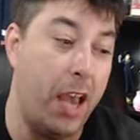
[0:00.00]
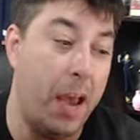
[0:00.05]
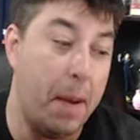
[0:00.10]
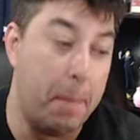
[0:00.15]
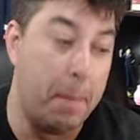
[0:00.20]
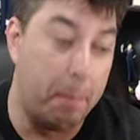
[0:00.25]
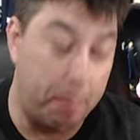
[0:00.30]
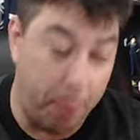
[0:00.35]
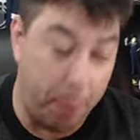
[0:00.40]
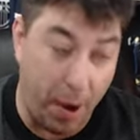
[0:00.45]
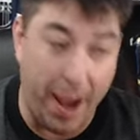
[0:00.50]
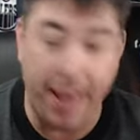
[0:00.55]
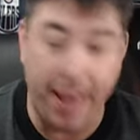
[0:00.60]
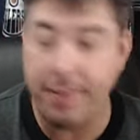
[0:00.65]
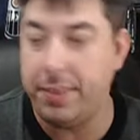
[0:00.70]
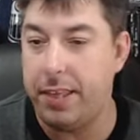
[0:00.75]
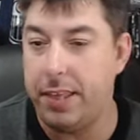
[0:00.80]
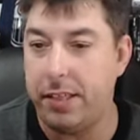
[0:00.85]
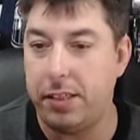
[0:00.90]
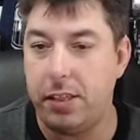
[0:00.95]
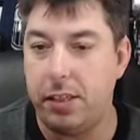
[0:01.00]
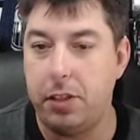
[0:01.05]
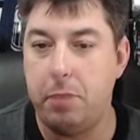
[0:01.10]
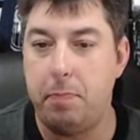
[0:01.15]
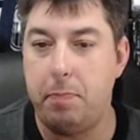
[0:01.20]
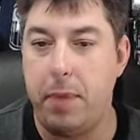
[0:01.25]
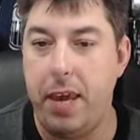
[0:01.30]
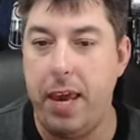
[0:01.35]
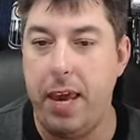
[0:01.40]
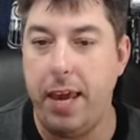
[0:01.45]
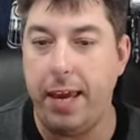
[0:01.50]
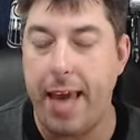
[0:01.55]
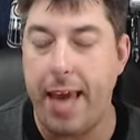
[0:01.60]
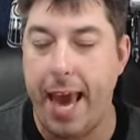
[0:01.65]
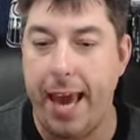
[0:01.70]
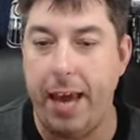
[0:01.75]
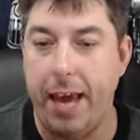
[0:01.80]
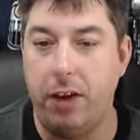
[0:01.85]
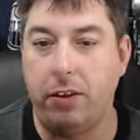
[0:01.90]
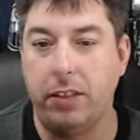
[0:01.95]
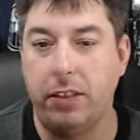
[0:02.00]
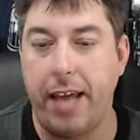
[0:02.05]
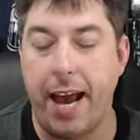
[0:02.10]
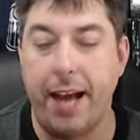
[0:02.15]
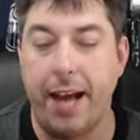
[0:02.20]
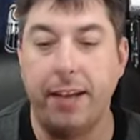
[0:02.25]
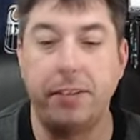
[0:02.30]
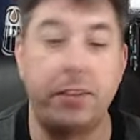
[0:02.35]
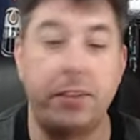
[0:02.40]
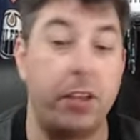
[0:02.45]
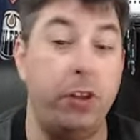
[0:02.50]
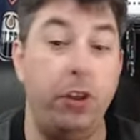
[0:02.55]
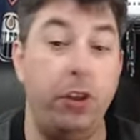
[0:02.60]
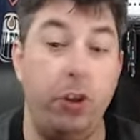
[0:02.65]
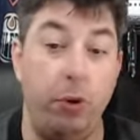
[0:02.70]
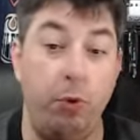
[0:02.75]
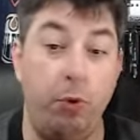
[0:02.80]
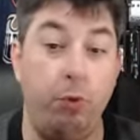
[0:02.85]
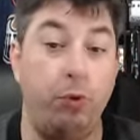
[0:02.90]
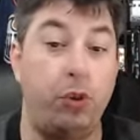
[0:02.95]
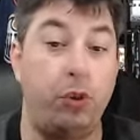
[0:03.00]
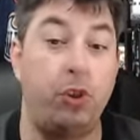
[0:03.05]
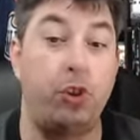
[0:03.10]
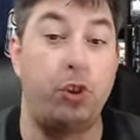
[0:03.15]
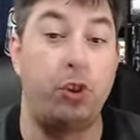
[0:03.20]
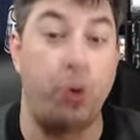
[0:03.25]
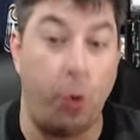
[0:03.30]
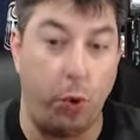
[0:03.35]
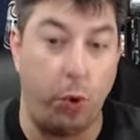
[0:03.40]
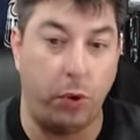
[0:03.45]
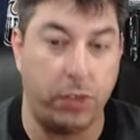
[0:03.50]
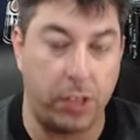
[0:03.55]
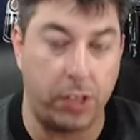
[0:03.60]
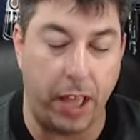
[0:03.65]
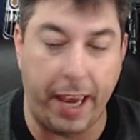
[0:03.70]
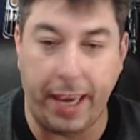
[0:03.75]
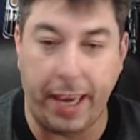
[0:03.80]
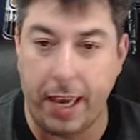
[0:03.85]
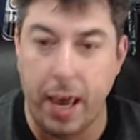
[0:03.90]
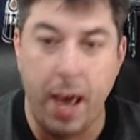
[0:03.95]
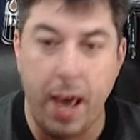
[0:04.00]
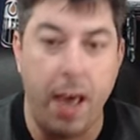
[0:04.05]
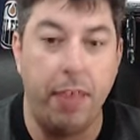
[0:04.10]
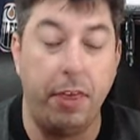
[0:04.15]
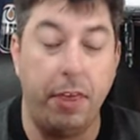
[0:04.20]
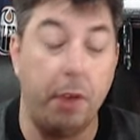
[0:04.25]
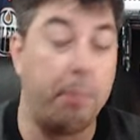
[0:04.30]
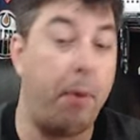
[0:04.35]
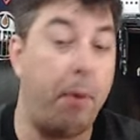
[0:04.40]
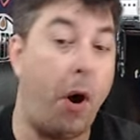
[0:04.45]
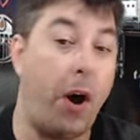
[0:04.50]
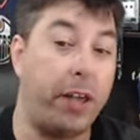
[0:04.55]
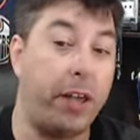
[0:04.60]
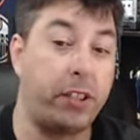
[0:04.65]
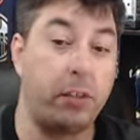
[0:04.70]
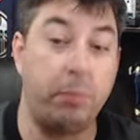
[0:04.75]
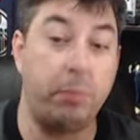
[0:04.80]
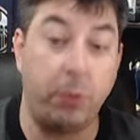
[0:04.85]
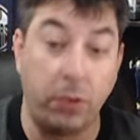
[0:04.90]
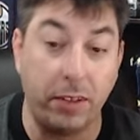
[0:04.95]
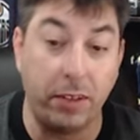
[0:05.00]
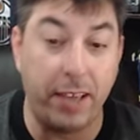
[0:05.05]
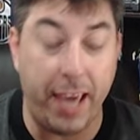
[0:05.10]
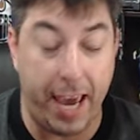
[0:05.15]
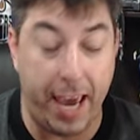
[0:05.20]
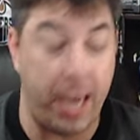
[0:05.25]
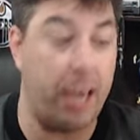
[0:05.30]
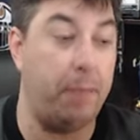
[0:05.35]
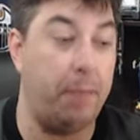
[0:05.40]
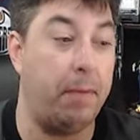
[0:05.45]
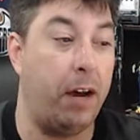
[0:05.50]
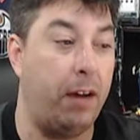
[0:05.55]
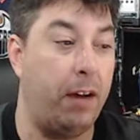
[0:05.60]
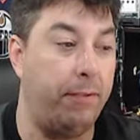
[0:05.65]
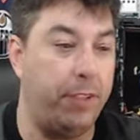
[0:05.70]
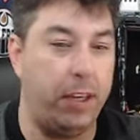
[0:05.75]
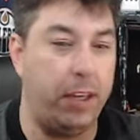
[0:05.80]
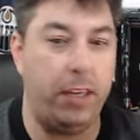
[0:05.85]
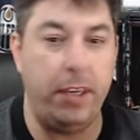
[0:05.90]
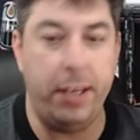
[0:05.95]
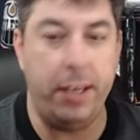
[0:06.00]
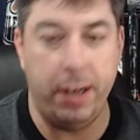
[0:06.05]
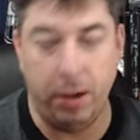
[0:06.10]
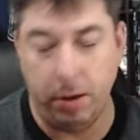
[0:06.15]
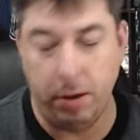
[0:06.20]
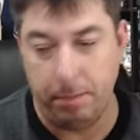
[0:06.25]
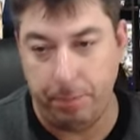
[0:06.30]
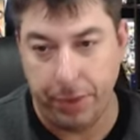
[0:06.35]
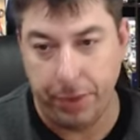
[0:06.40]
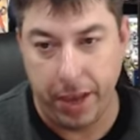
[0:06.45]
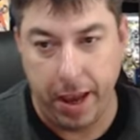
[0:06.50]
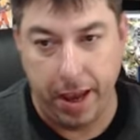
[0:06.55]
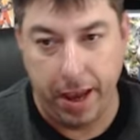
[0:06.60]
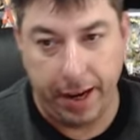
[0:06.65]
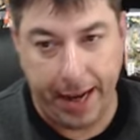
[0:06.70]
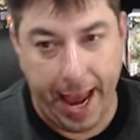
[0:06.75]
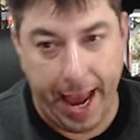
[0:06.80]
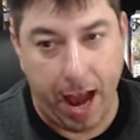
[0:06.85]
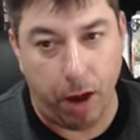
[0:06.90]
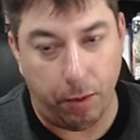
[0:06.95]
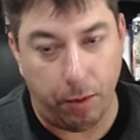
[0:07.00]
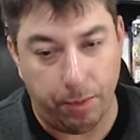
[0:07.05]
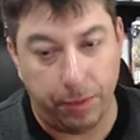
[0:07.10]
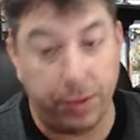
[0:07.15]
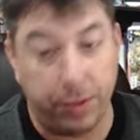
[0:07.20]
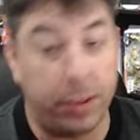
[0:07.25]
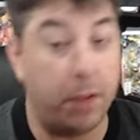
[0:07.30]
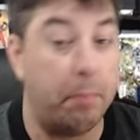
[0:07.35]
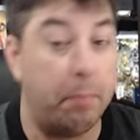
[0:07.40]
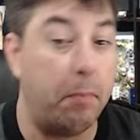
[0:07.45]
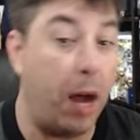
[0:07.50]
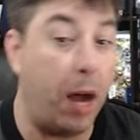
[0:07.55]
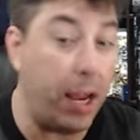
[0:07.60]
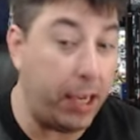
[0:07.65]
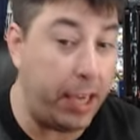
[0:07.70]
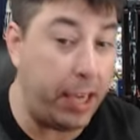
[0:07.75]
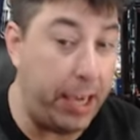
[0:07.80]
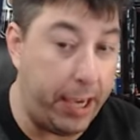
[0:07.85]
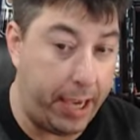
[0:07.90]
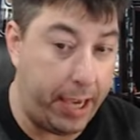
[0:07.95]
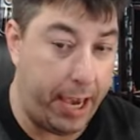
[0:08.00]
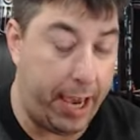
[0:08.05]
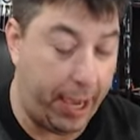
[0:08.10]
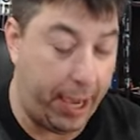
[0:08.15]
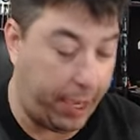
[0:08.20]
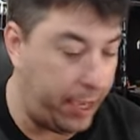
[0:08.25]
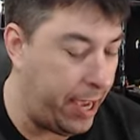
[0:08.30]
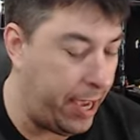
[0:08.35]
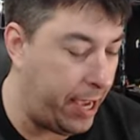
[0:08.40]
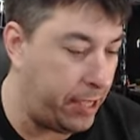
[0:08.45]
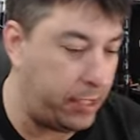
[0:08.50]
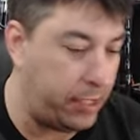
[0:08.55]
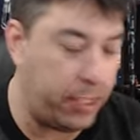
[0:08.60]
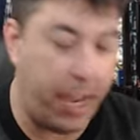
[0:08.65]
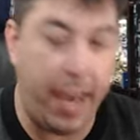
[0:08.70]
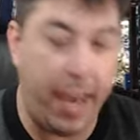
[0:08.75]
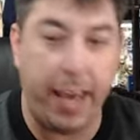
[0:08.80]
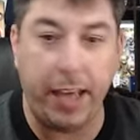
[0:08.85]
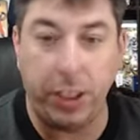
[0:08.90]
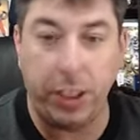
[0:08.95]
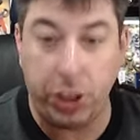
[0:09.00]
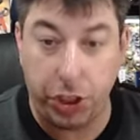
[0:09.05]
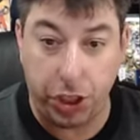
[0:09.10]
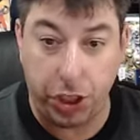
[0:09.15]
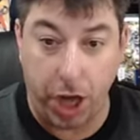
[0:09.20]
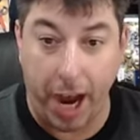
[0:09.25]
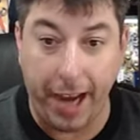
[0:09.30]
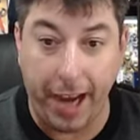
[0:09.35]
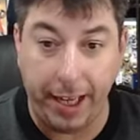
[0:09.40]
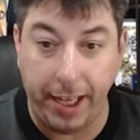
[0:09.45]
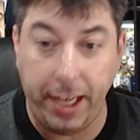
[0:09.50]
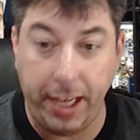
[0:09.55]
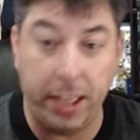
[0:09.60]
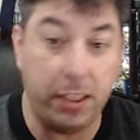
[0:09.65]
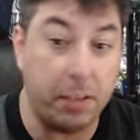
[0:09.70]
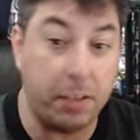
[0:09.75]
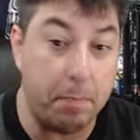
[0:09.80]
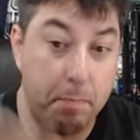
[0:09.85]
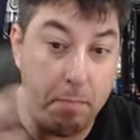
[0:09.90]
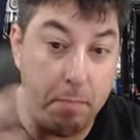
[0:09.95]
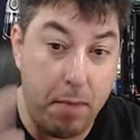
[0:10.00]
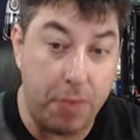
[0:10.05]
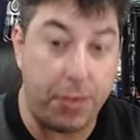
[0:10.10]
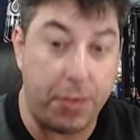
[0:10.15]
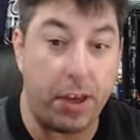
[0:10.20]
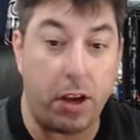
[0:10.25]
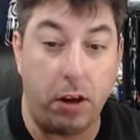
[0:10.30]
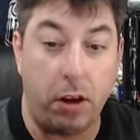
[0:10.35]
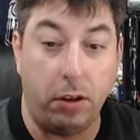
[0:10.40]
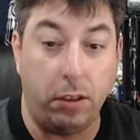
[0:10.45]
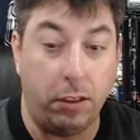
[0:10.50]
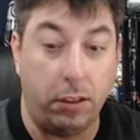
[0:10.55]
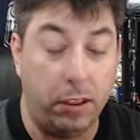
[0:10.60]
But this is being hailed as the new Souls-like, the possible game of the year. Now, the Monkey King is a Chinese mythical